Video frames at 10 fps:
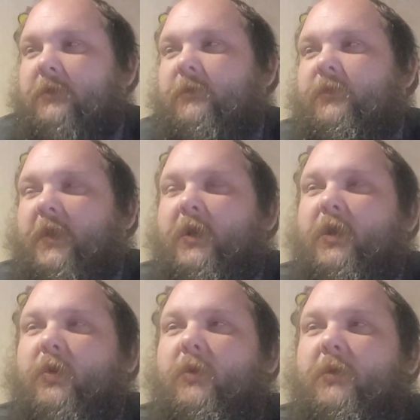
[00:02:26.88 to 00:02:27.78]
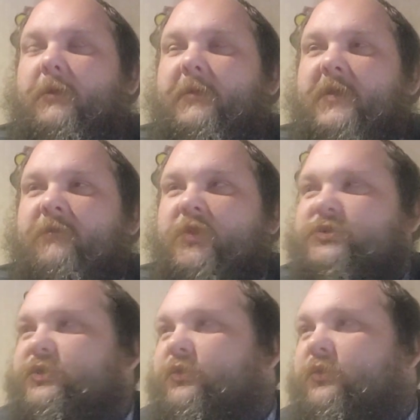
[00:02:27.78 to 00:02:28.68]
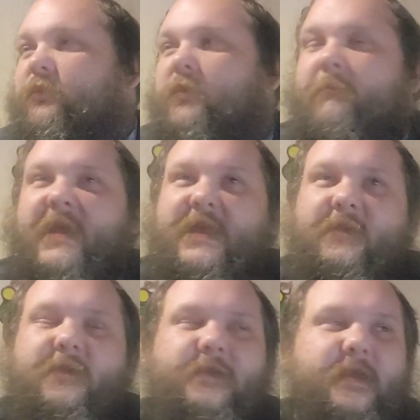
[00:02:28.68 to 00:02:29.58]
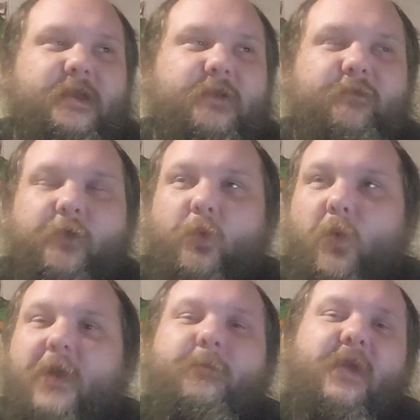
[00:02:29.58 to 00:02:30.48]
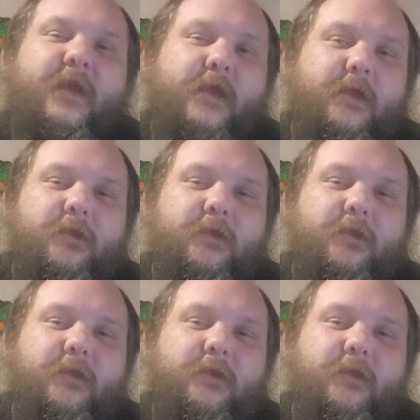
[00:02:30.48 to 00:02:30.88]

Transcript: So if your student remains seated for 1 minute,